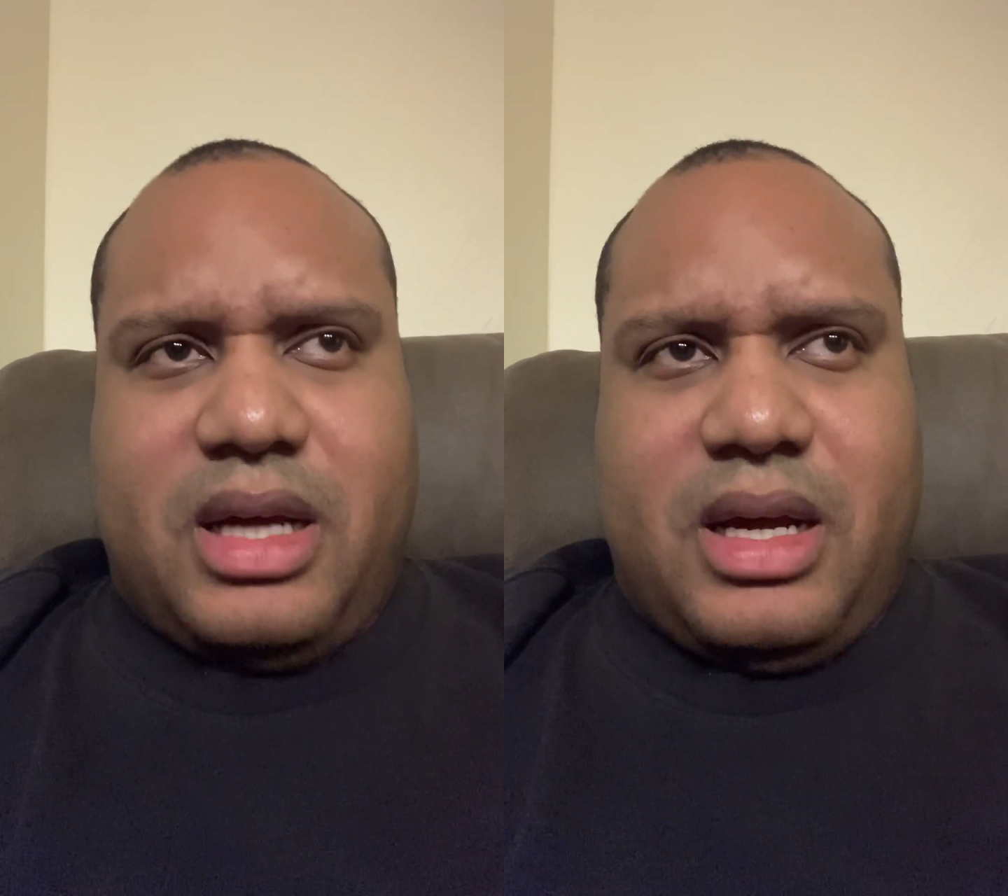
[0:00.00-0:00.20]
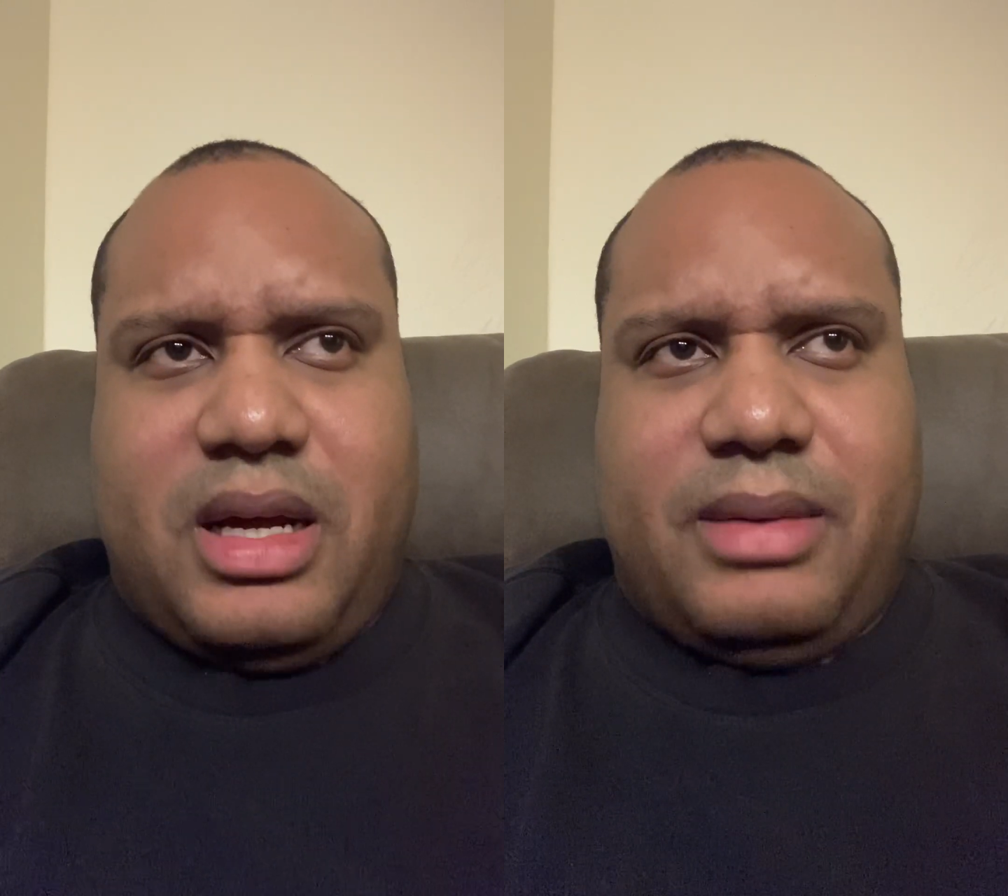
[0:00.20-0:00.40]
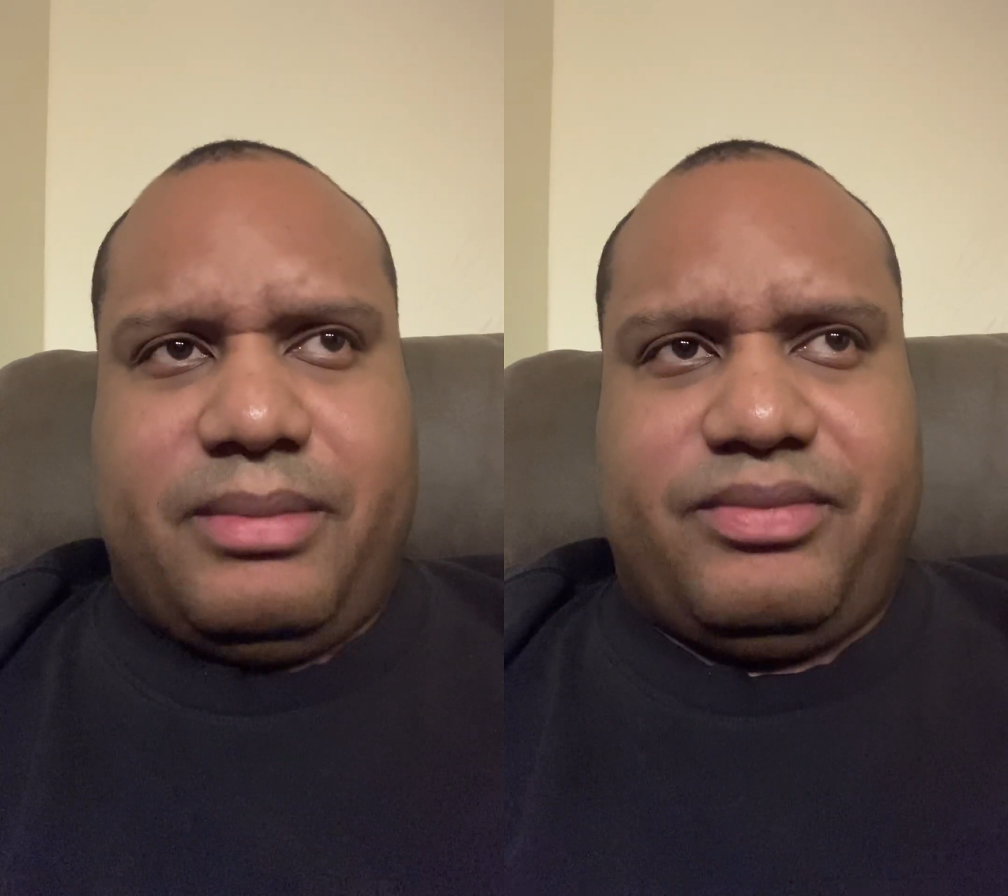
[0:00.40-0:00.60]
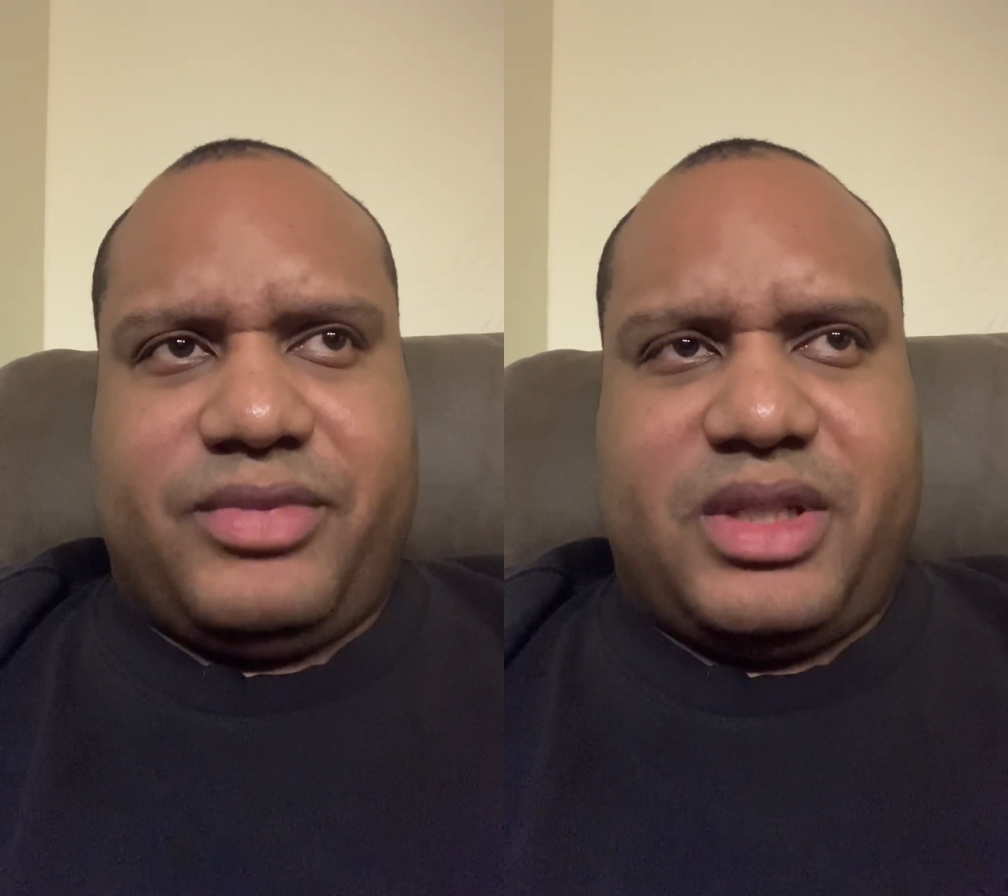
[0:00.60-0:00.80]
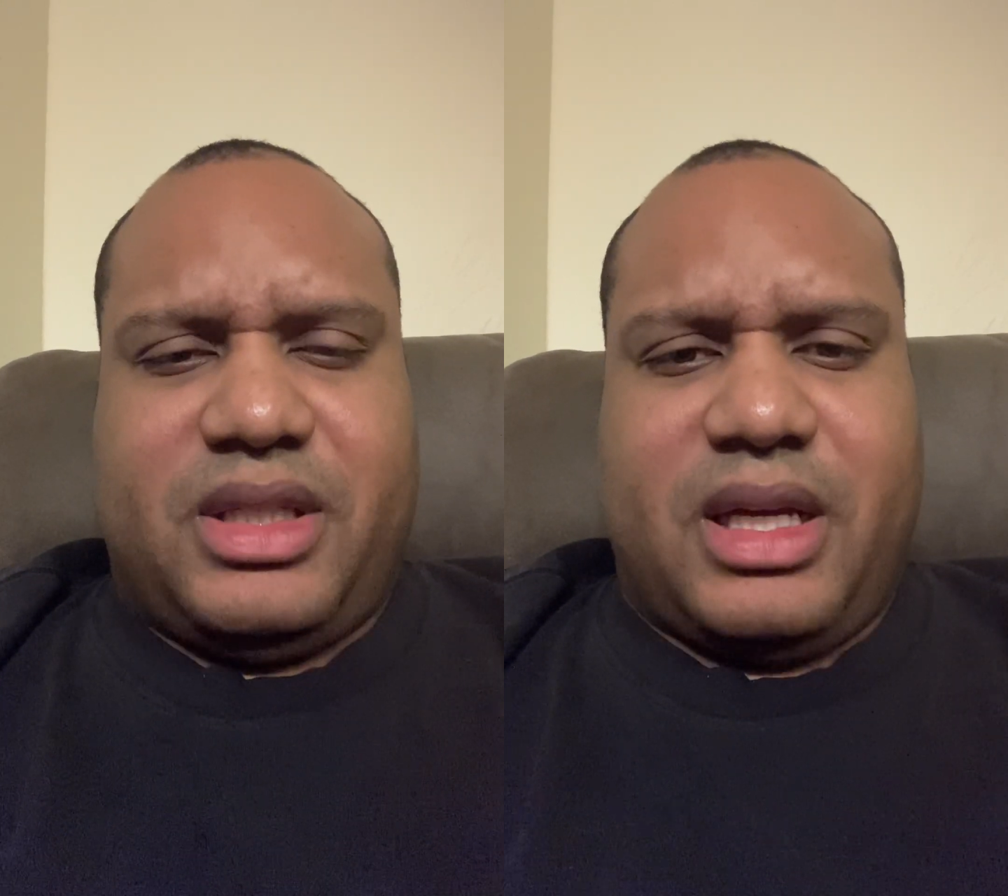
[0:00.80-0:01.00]

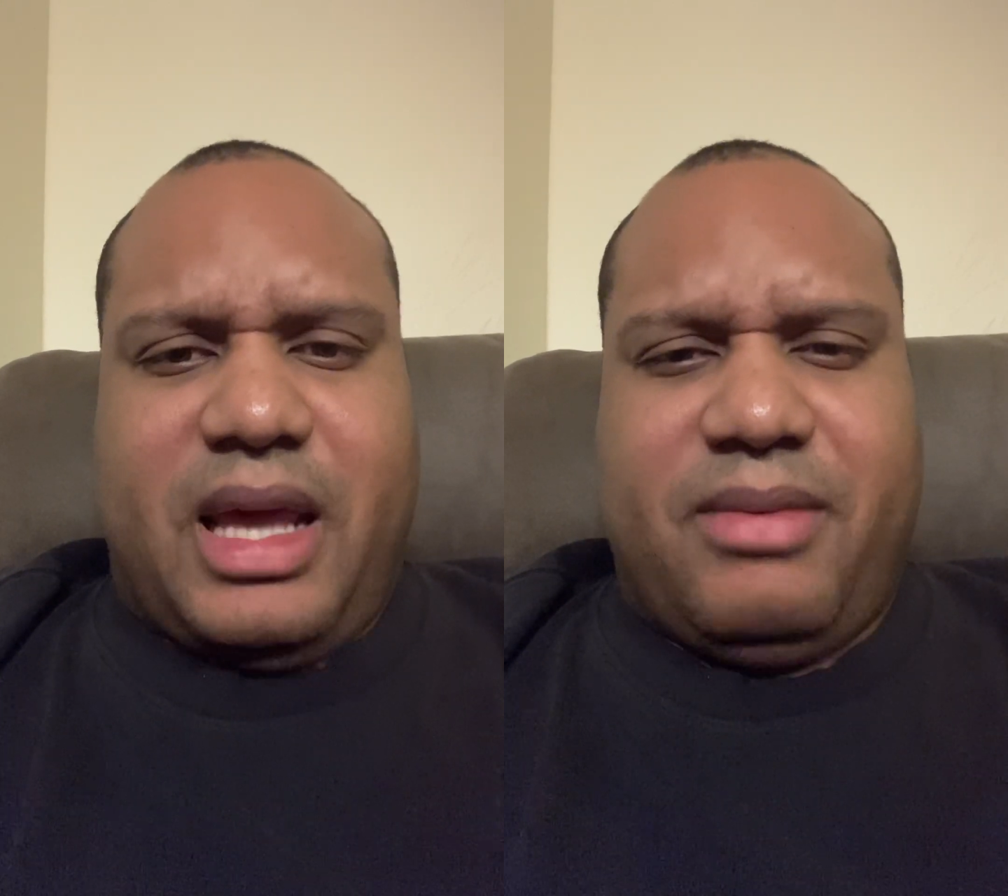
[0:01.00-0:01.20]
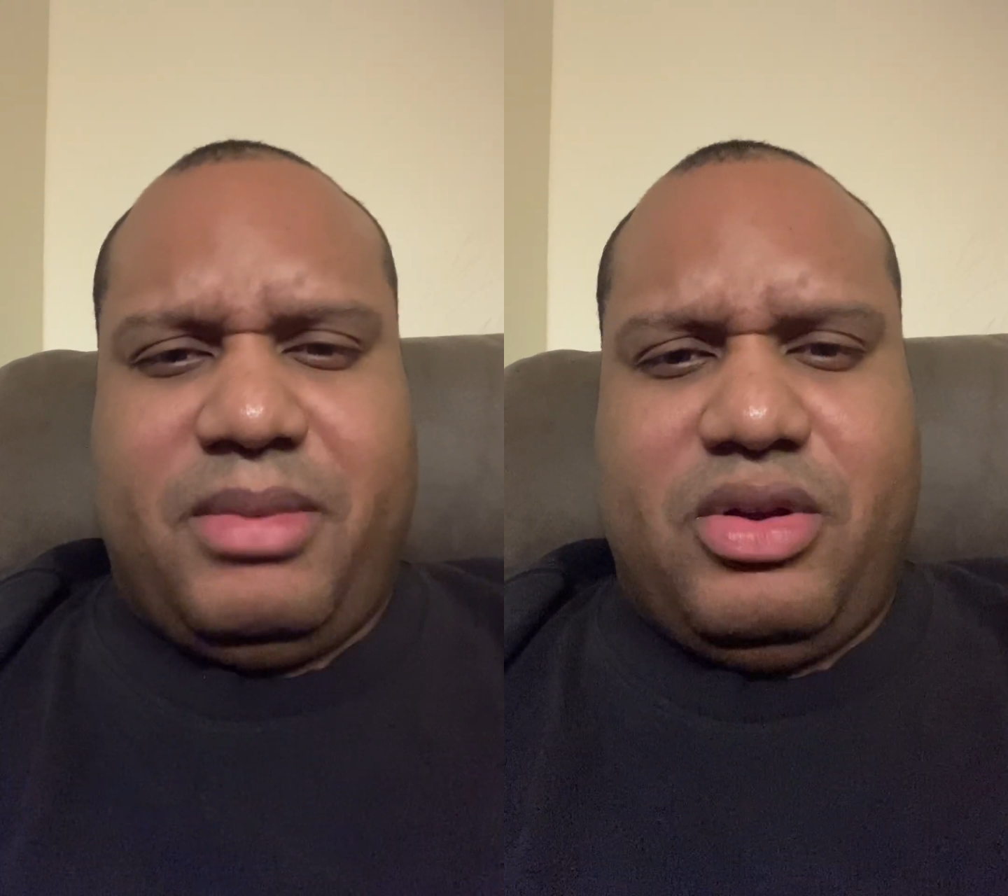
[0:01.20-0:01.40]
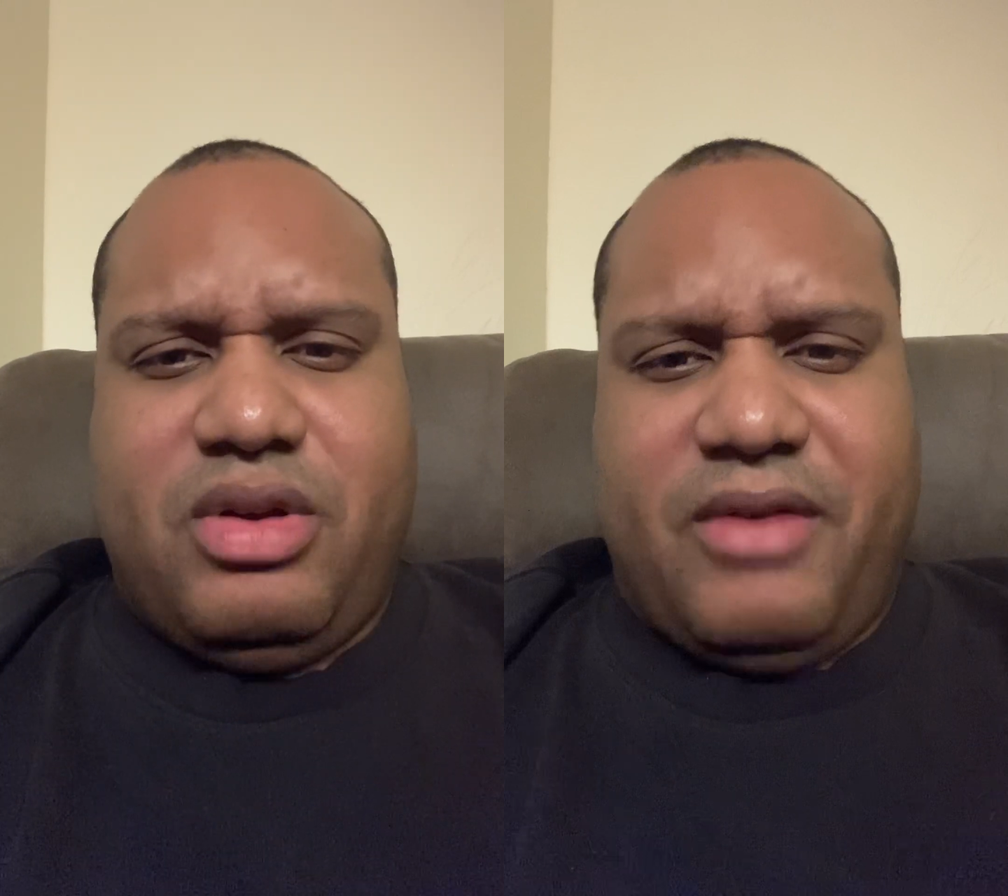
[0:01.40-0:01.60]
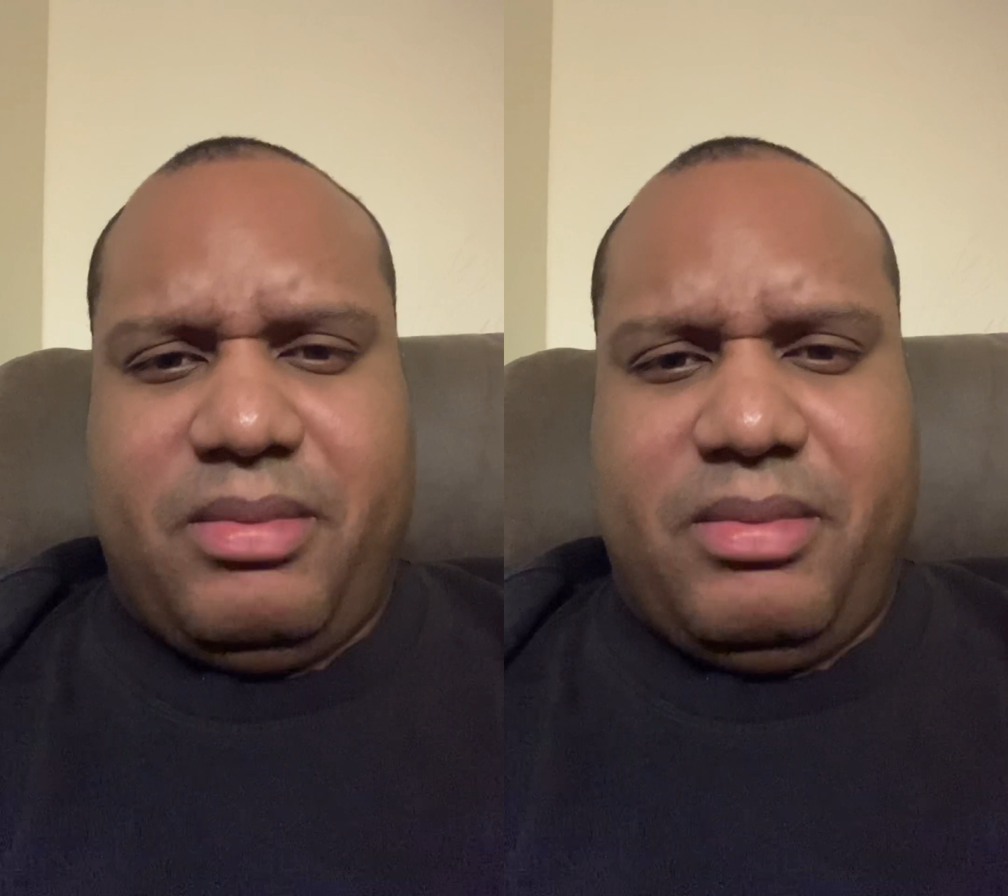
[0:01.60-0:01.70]
you have